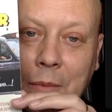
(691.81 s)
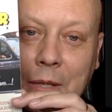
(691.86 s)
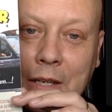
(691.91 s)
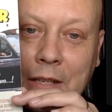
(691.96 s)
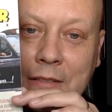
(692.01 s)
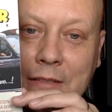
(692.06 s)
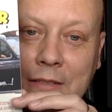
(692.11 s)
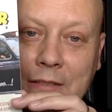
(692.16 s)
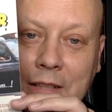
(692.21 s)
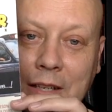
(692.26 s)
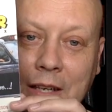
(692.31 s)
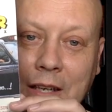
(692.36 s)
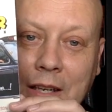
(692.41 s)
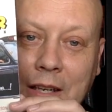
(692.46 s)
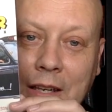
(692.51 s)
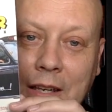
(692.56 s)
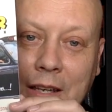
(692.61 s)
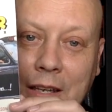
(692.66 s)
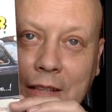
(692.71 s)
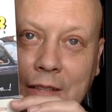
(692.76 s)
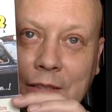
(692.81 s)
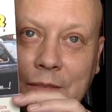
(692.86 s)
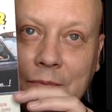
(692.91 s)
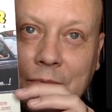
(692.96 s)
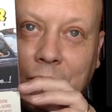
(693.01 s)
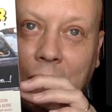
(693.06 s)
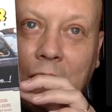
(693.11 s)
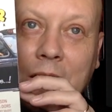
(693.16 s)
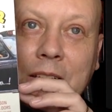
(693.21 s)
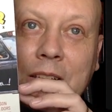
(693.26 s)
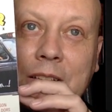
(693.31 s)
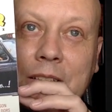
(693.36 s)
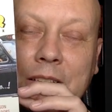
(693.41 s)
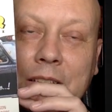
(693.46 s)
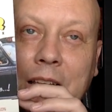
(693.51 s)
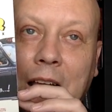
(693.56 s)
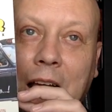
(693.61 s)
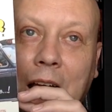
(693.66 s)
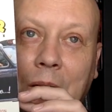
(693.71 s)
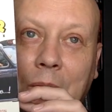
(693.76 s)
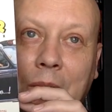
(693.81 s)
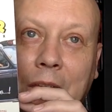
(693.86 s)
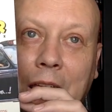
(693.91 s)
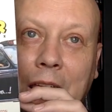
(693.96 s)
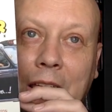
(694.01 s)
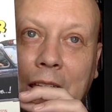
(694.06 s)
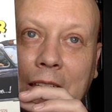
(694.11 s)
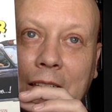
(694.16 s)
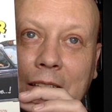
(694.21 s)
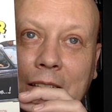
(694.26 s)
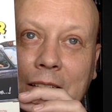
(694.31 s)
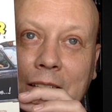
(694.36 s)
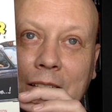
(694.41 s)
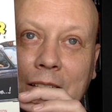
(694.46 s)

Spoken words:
I mean, it's fun to see how they